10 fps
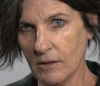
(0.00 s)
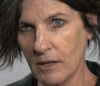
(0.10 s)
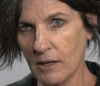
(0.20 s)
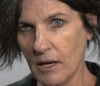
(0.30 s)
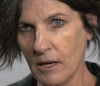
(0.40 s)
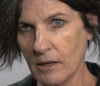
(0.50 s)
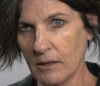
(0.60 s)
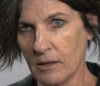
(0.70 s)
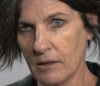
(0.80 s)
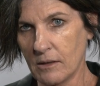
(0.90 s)
in a
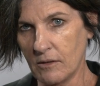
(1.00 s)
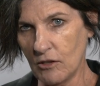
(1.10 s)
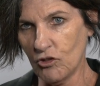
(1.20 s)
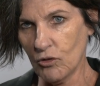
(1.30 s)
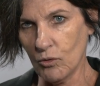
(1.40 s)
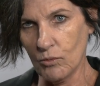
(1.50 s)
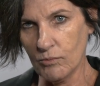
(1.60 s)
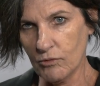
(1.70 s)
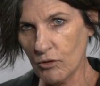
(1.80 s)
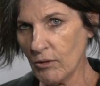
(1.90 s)
digital
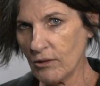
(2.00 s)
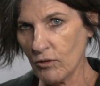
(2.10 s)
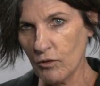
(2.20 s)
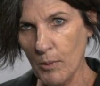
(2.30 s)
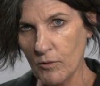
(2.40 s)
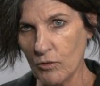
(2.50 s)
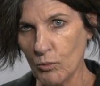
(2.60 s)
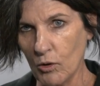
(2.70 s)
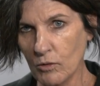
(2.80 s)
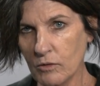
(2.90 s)
direct response
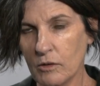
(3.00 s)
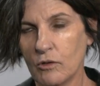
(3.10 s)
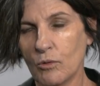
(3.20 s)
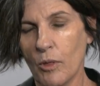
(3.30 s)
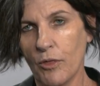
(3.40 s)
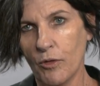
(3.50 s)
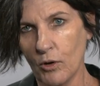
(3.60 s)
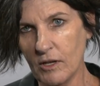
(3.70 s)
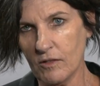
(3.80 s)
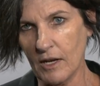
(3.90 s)
world to a
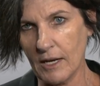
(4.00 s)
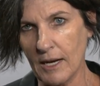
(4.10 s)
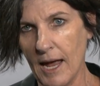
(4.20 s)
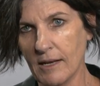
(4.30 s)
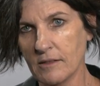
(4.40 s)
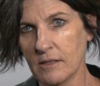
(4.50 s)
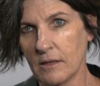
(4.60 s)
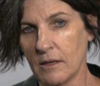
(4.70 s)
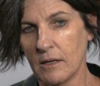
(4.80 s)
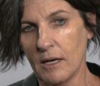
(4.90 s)
30 second ad
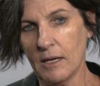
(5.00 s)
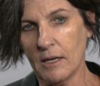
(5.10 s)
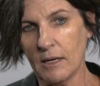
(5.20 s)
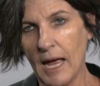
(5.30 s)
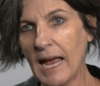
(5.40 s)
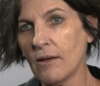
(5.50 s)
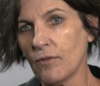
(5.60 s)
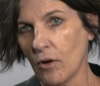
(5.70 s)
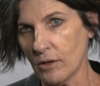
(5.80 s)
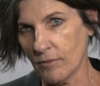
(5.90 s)
in an
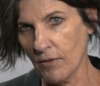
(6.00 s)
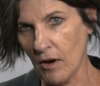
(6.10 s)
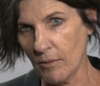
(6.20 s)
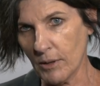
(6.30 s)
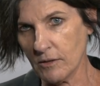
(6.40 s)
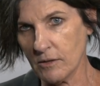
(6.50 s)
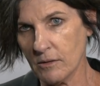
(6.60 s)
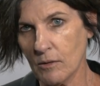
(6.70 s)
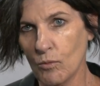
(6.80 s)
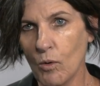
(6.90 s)
AVOD environment.
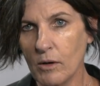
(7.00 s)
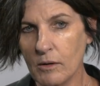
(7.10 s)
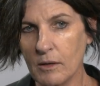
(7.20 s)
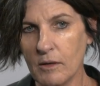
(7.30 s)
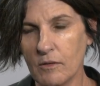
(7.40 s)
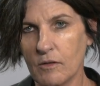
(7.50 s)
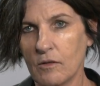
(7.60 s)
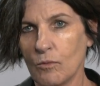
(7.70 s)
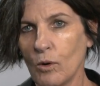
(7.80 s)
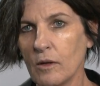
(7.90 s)
What,
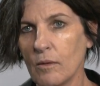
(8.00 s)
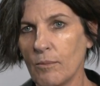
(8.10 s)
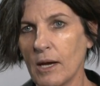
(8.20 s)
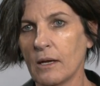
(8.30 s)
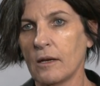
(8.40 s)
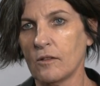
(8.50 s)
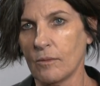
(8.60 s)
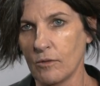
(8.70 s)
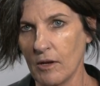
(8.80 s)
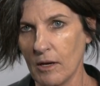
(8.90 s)
is, what are the
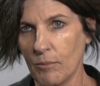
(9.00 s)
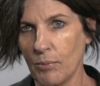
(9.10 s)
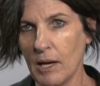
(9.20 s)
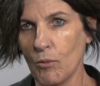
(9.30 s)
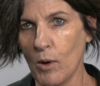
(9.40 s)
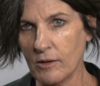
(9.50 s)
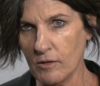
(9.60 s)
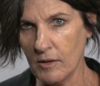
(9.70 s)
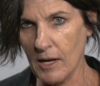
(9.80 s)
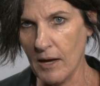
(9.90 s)
mechanisms that compare one
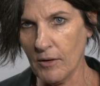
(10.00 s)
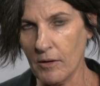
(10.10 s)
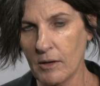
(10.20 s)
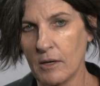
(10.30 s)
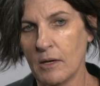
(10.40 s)
to the other?